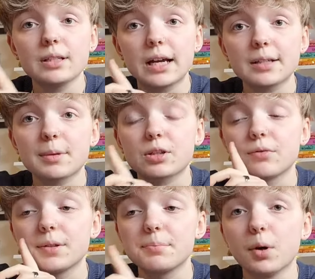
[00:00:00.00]
aspects of
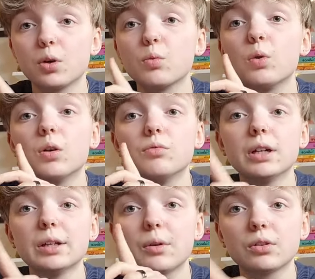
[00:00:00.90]
this book were really well